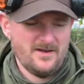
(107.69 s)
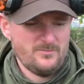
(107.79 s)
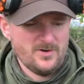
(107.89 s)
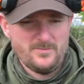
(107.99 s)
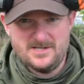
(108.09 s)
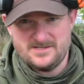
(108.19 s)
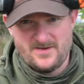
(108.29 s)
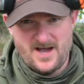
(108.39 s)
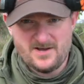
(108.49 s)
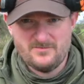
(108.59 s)
I put a piece of
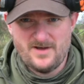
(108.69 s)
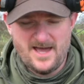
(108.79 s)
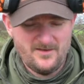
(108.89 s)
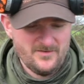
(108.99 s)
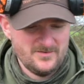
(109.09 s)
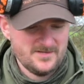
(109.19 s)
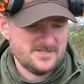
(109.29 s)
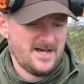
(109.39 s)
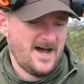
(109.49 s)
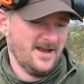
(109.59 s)
Arca rail on the
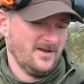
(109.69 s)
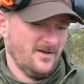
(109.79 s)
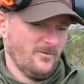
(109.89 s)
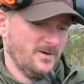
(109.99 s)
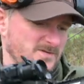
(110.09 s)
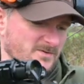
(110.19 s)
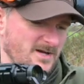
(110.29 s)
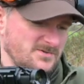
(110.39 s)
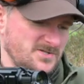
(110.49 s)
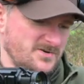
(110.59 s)
underside, which will
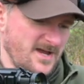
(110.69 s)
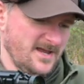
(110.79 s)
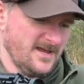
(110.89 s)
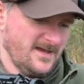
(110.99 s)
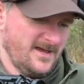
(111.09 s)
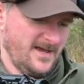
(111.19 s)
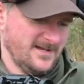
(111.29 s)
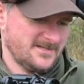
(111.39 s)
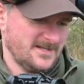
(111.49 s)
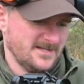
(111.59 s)
go straight
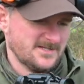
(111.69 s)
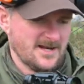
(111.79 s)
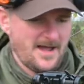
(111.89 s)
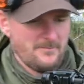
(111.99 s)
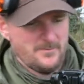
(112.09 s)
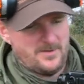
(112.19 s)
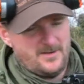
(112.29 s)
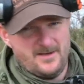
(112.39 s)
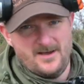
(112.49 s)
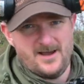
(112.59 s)
into this clamp.
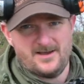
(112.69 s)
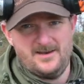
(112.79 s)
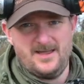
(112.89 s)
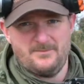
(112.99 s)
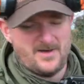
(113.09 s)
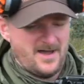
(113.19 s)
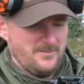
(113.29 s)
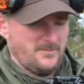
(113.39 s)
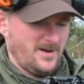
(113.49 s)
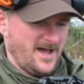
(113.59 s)
I can nip that in
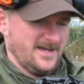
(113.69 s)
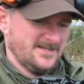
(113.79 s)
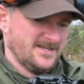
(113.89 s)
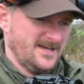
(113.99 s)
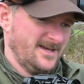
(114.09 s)
place.